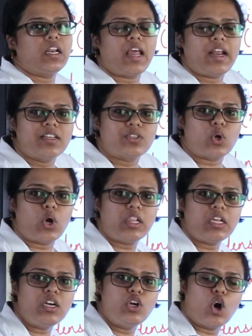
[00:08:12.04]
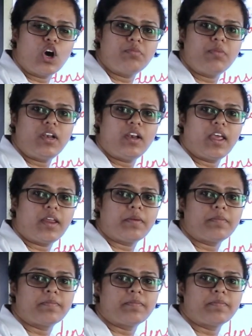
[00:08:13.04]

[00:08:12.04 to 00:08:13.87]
line is called the normal line.